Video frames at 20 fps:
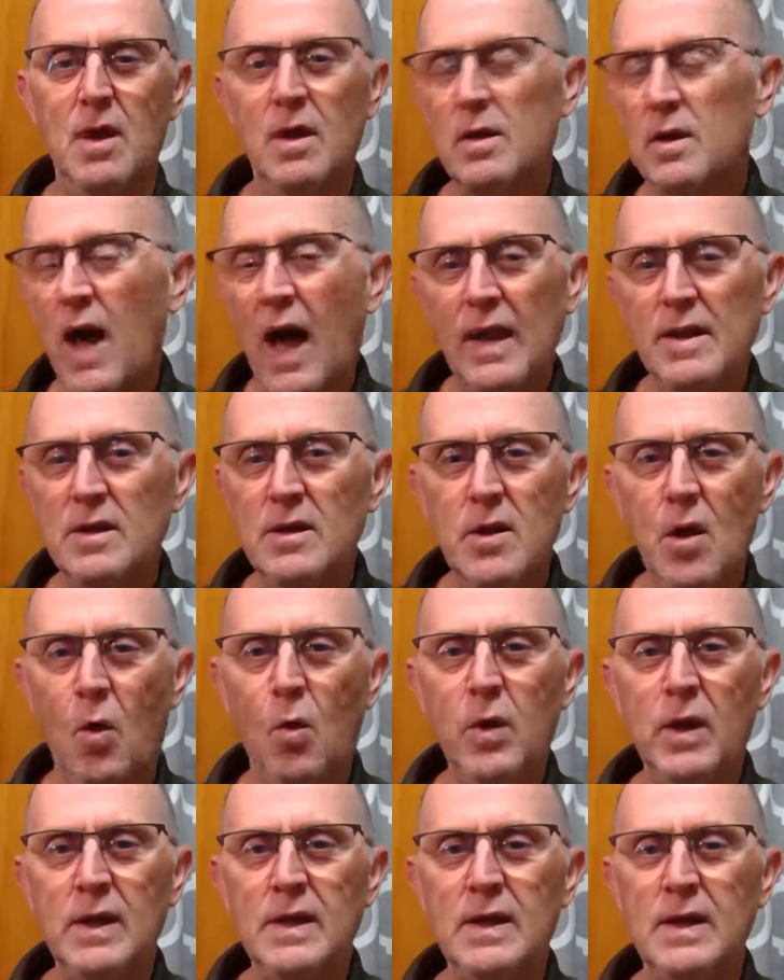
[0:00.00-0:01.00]
not
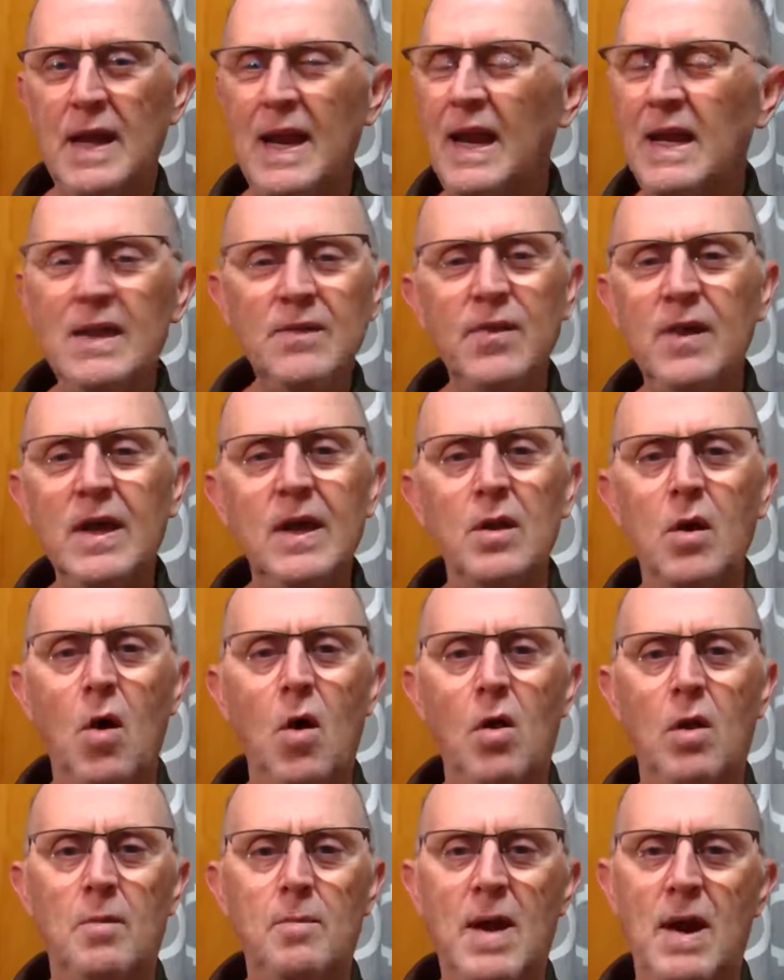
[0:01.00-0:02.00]
knowing anything at
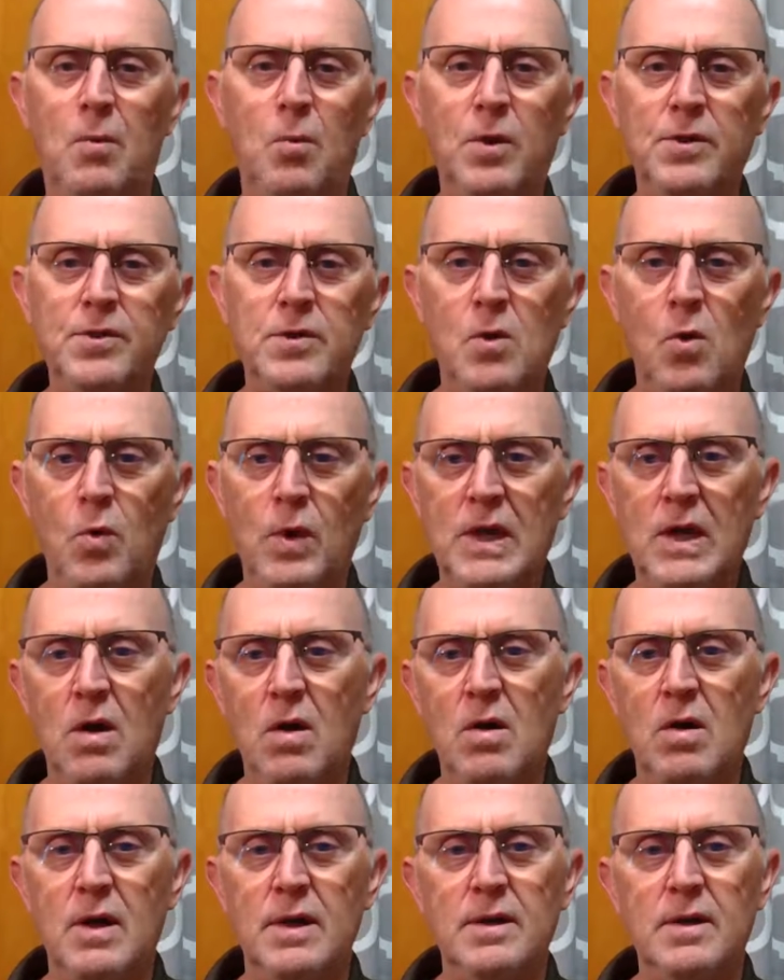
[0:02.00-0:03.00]
all about what's going
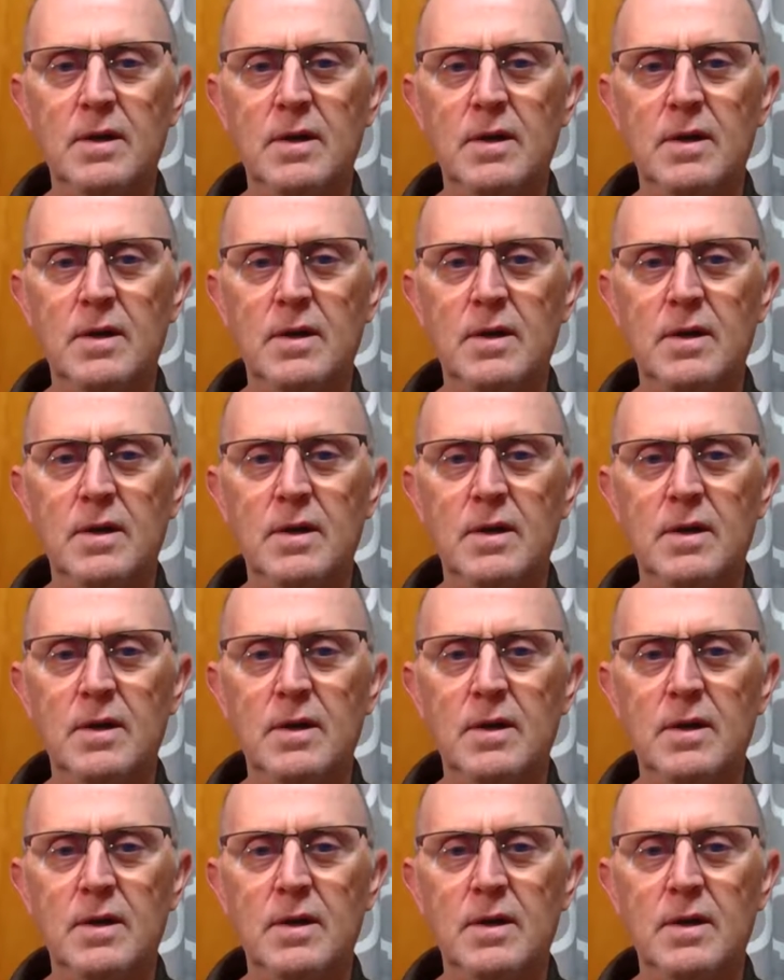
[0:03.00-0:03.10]
on,